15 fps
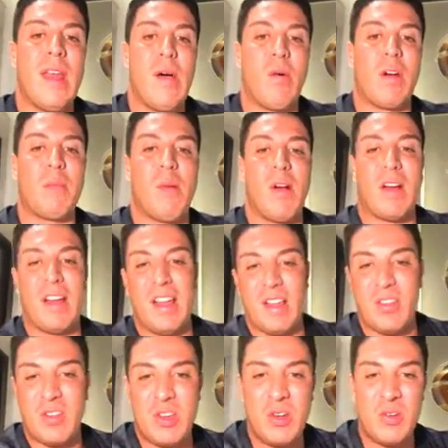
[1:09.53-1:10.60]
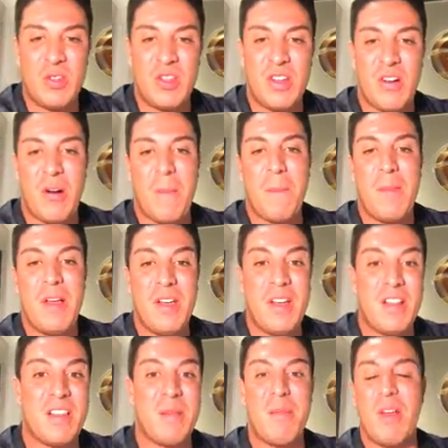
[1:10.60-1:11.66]
Network marketing is huge. There are
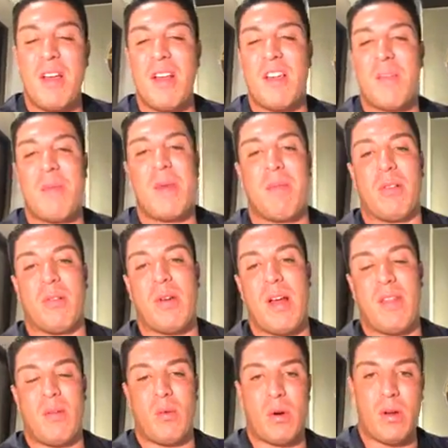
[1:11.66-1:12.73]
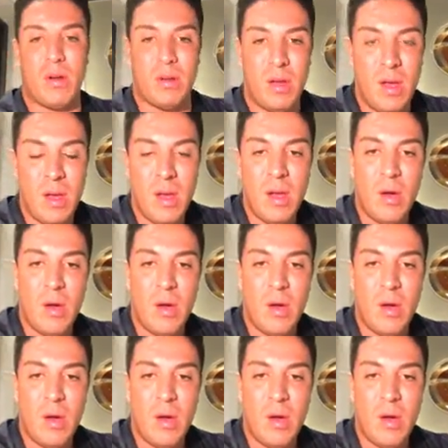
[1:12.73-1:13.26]
millions and millions of people around the world